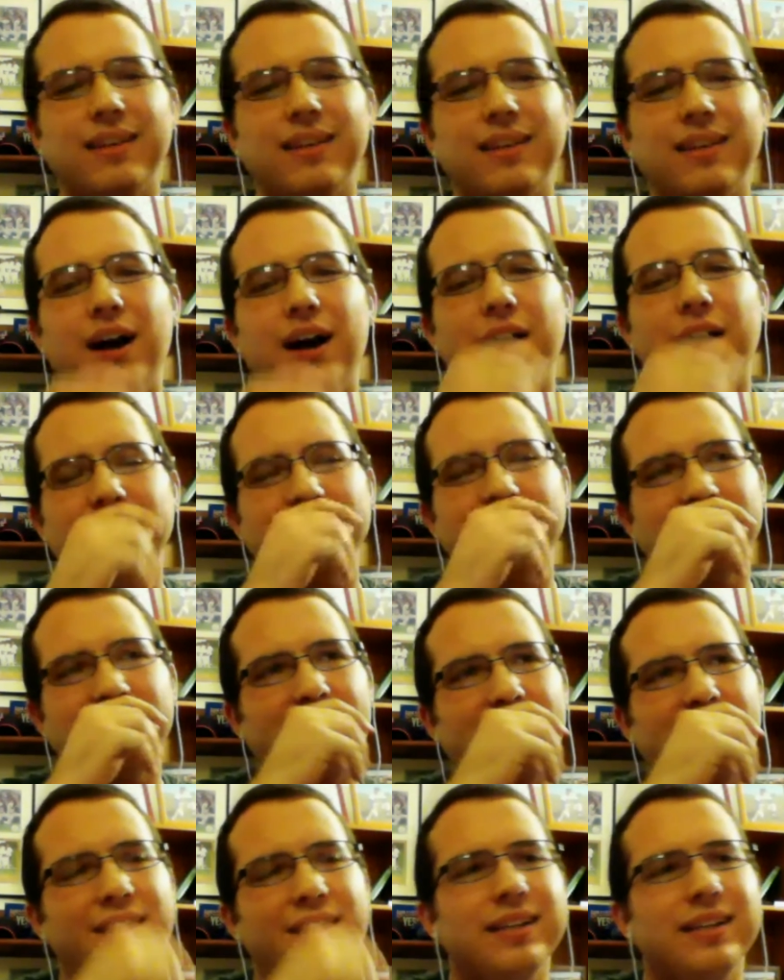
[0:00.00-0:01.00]
honestly,
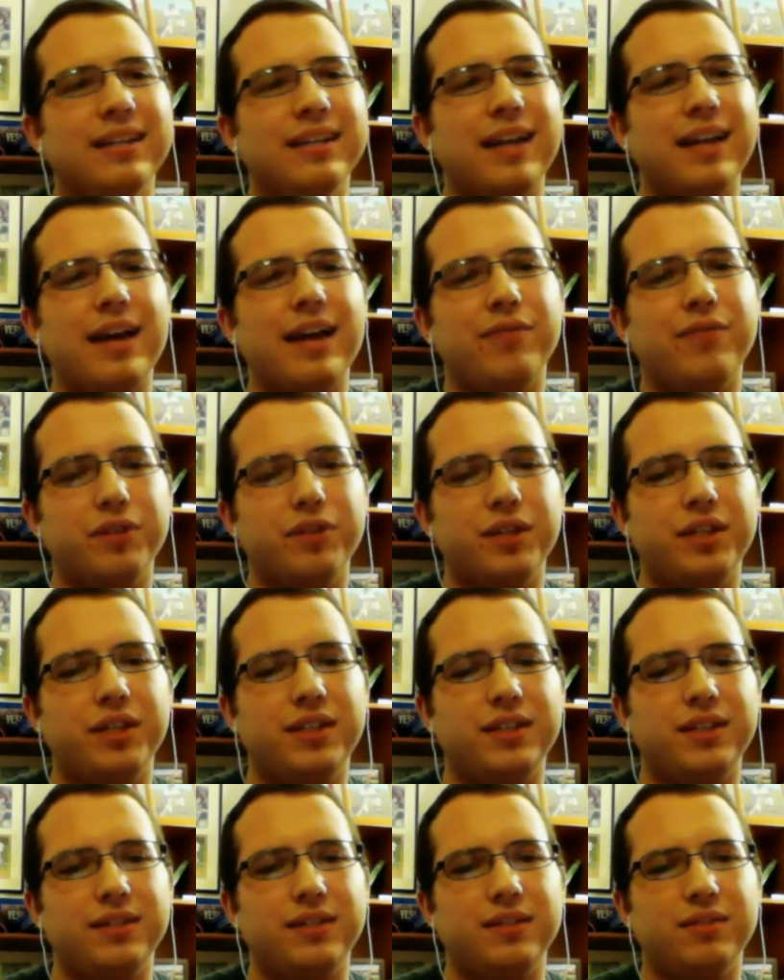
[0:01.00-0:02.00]
I think that
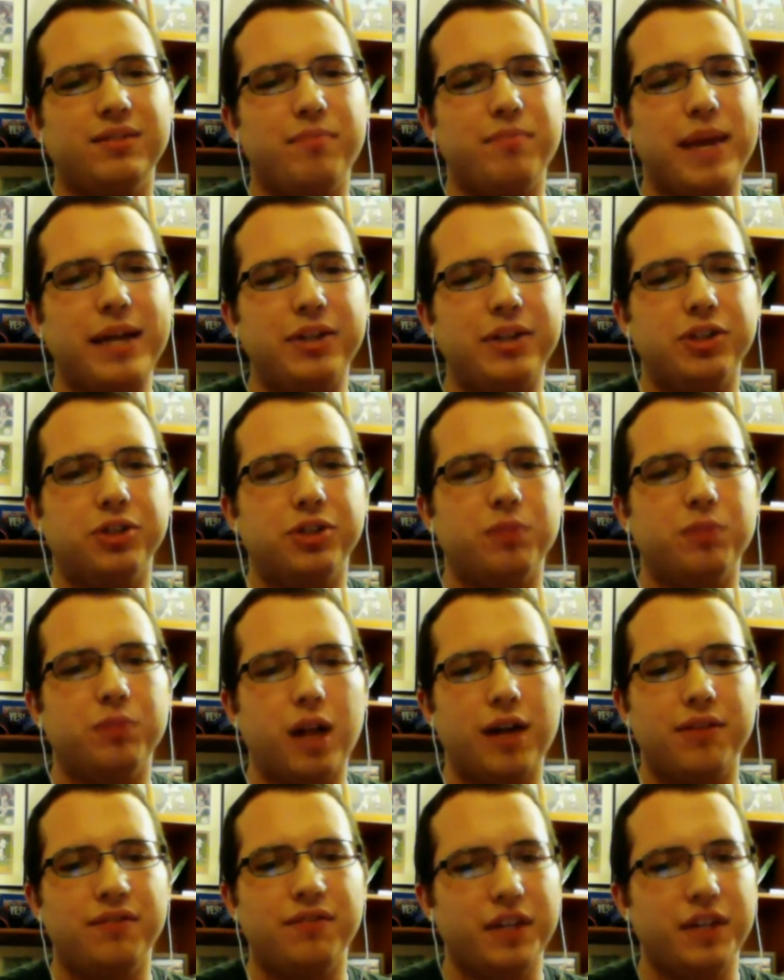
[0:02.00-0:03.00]
every major
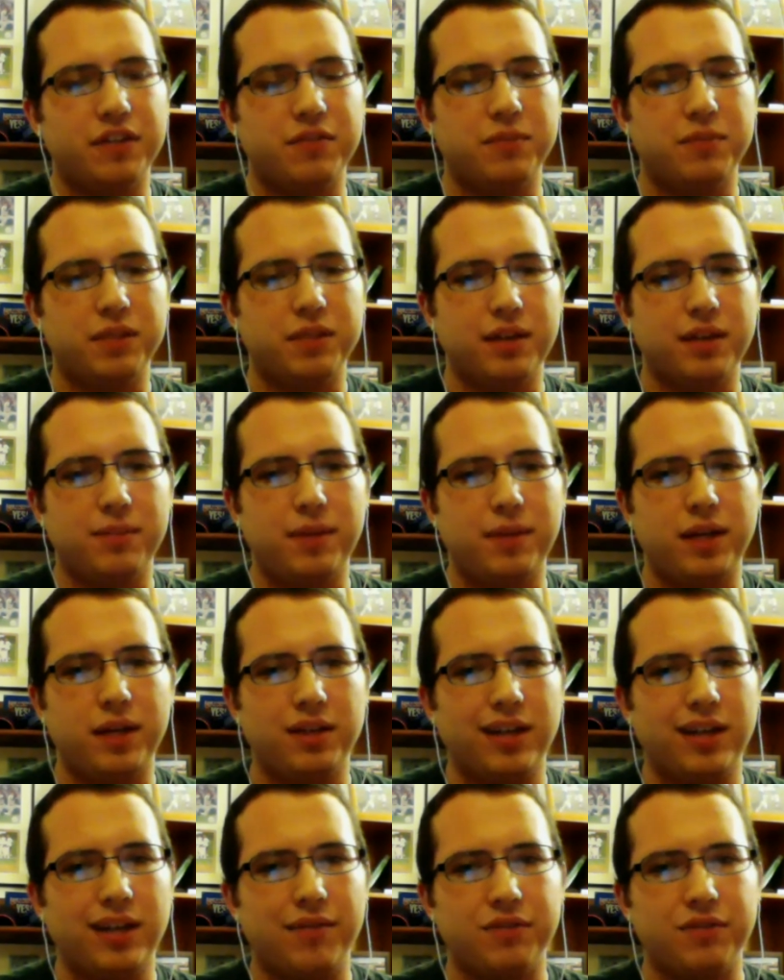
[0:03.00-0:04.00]
plot advancement they make
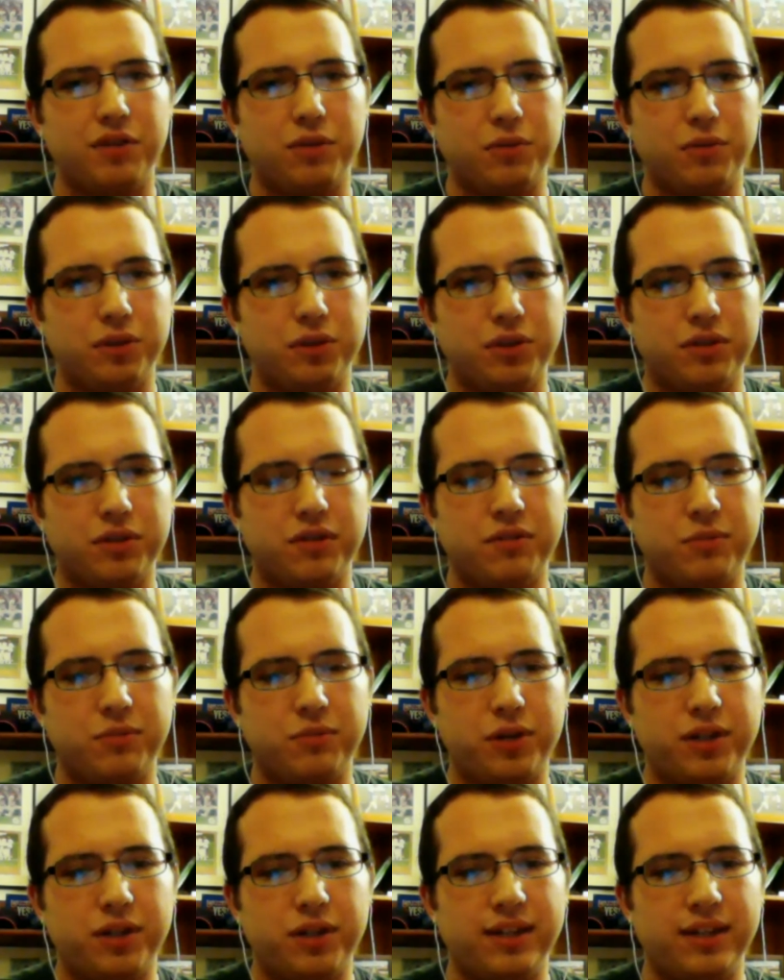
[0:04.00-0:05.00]
in the Avatar world at this
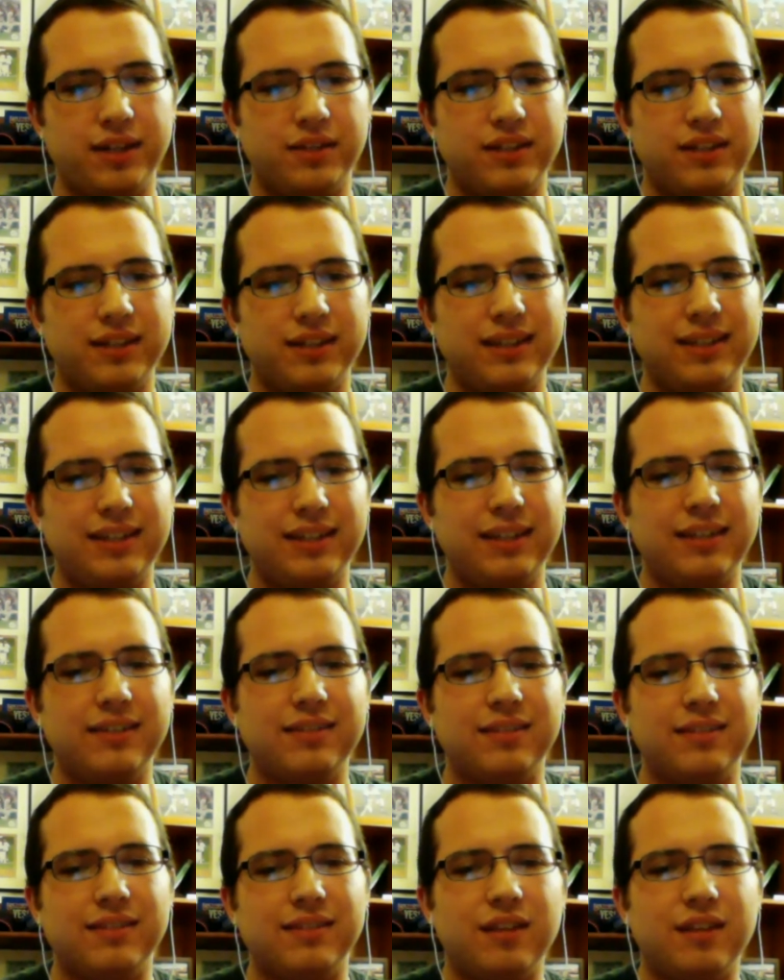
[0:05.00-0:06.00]
point
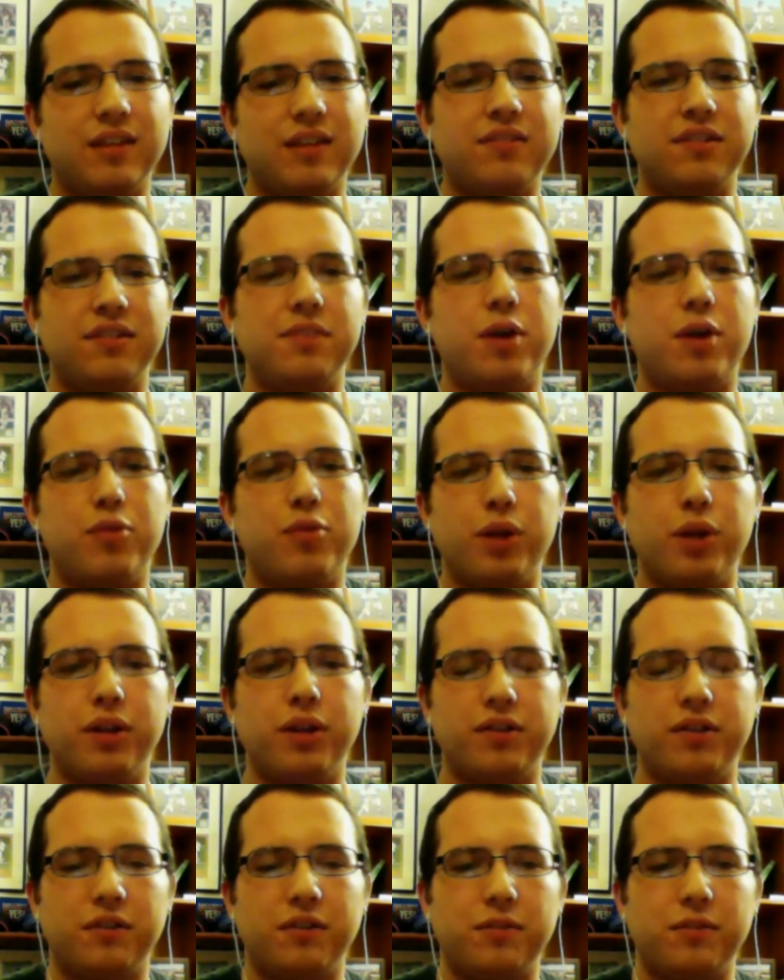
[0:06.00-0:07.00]
does seem
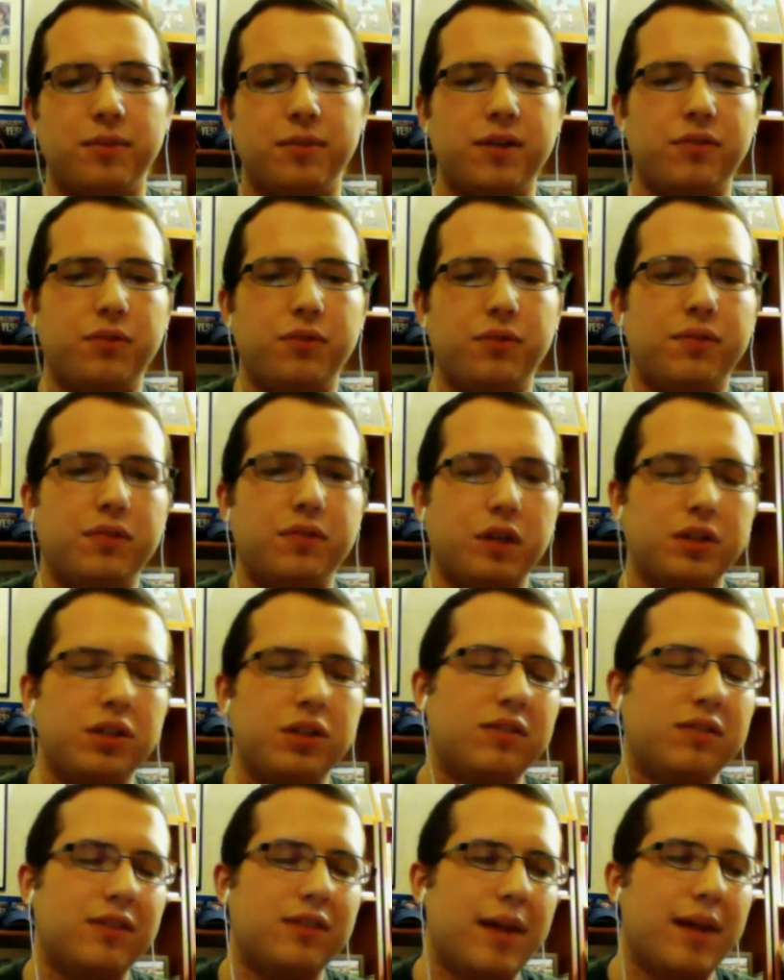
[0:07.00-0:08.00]
unrealistic, because we have such
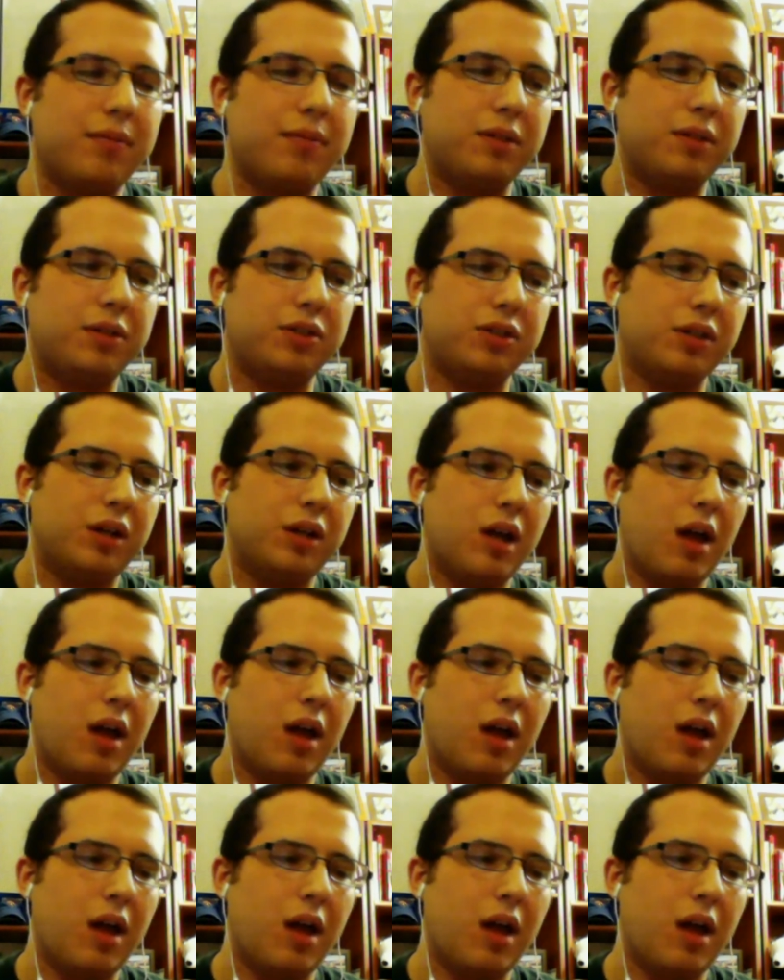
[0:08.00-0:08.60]
an established